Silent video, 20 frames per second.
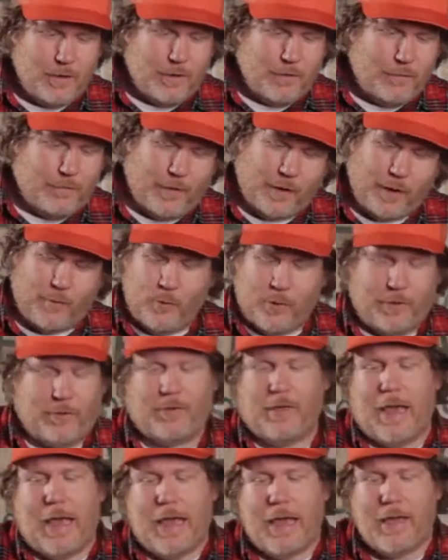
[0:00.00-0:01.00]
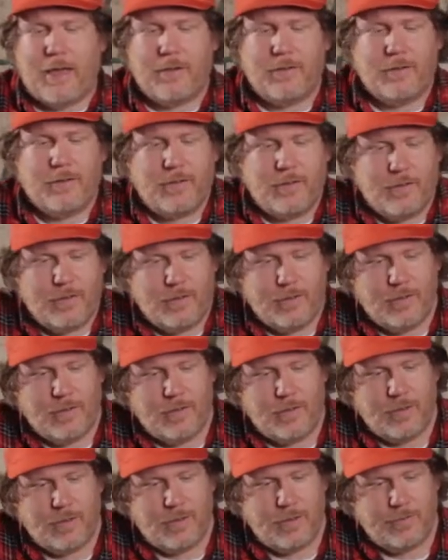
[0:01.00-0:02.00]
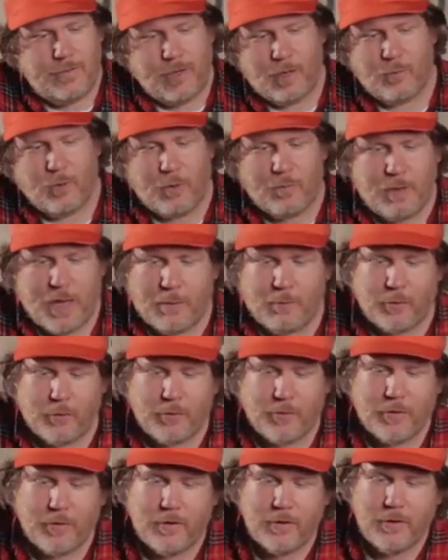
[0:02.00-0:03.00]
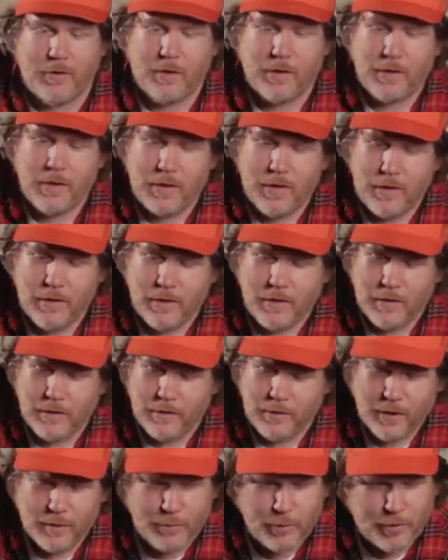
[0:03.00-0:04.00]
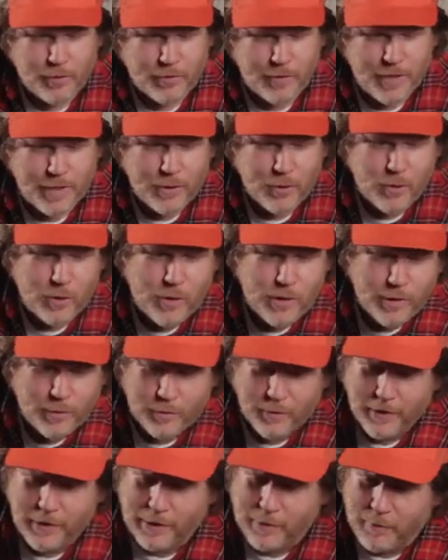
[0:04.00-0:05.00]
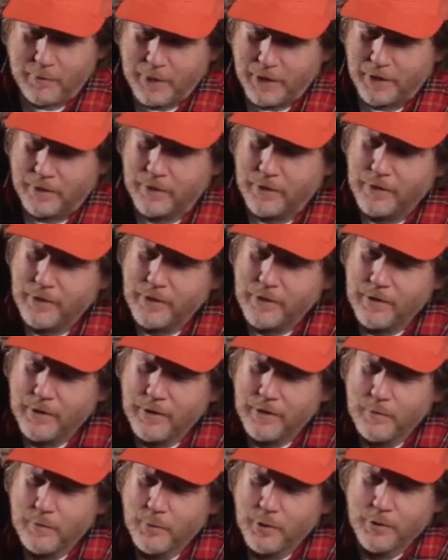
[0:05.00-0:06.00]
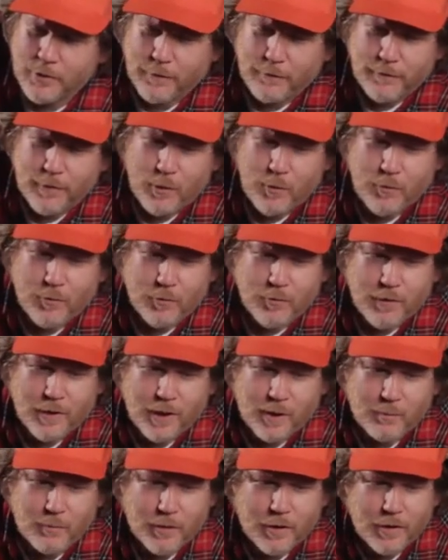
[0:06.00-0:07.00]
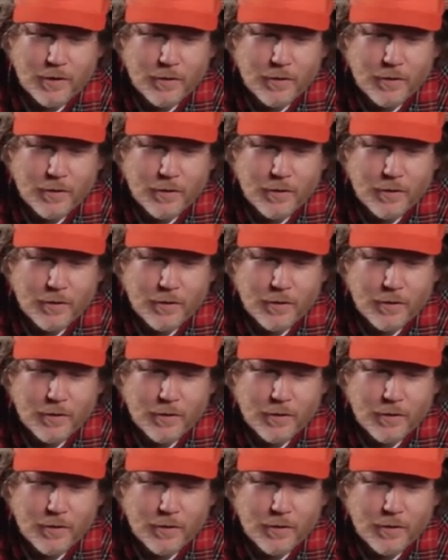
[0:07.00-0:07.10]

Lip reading: fill them with sand, fill them with pebbles. You can put scented oils in them and put diffusers in them to